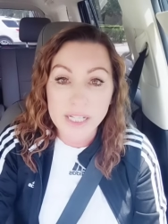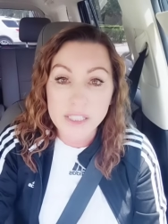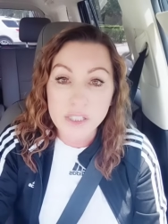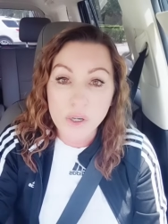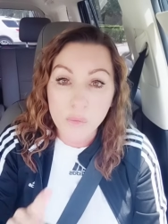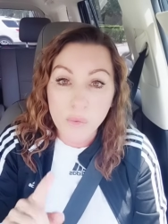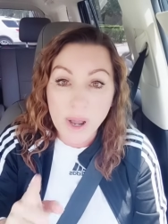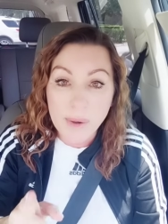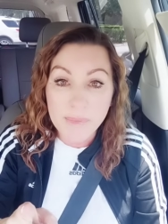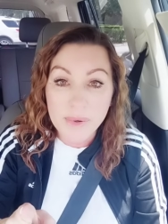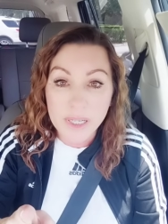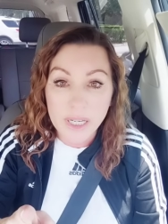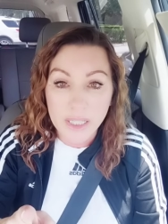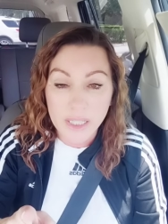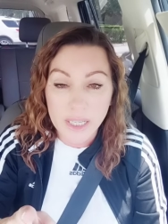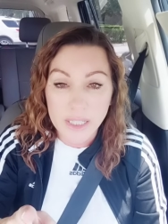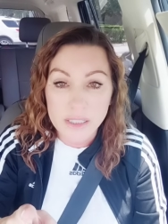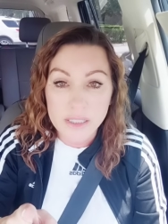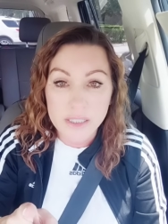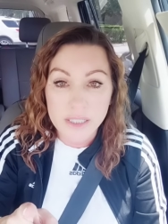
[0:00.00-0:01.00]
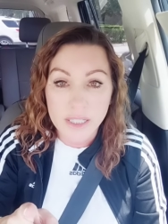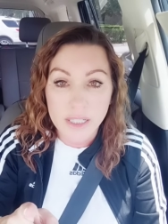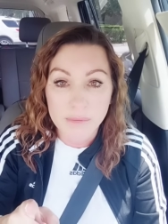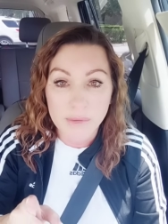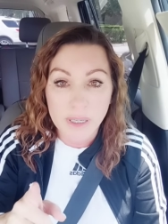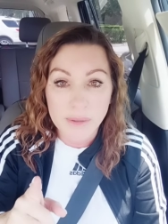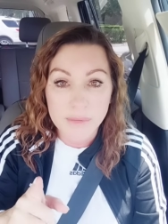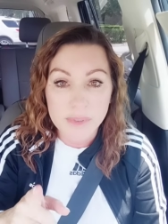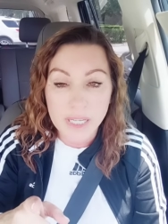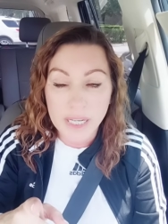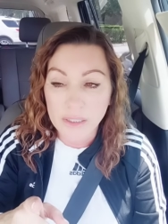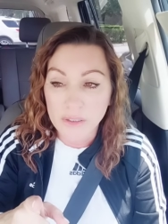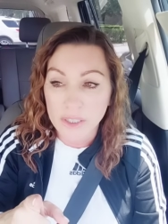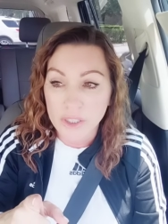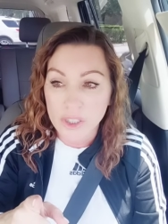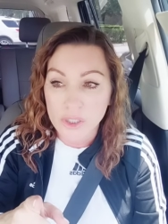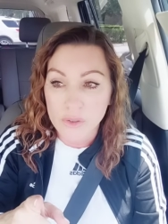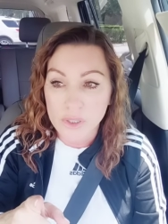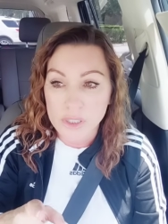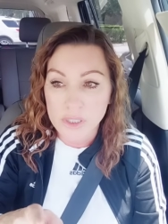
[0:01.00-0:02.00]
And man, it's a weapon against
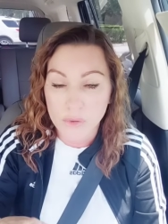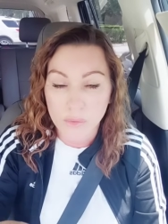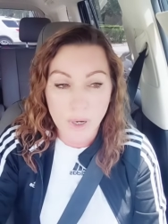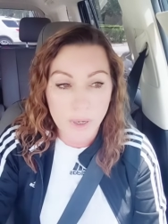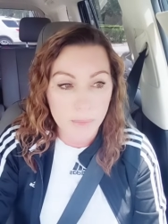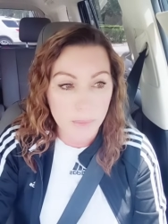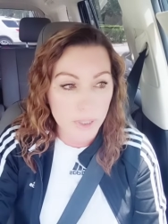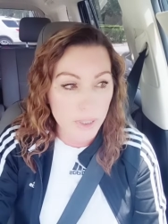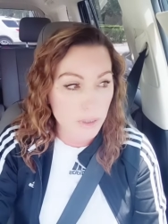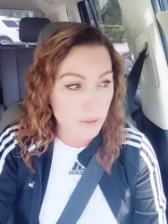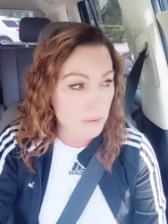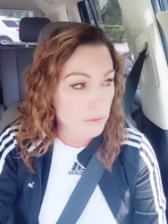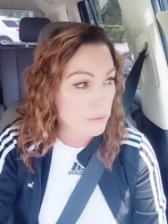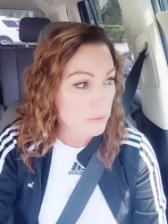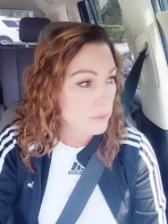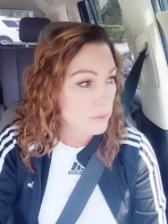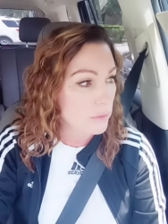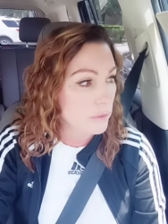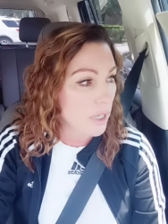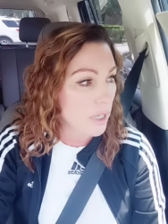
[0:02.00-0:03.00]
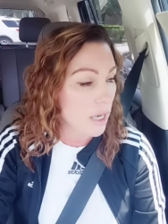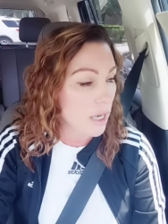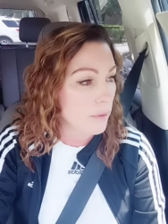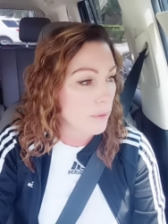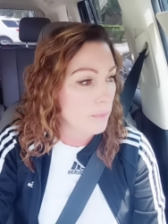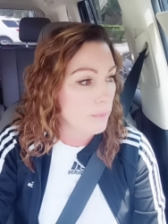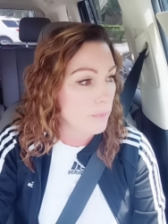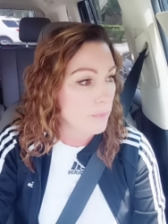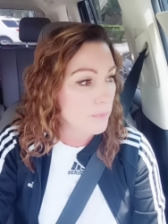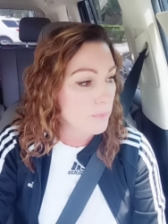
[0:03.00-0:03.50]
him. I'm telling you, it's a weapon.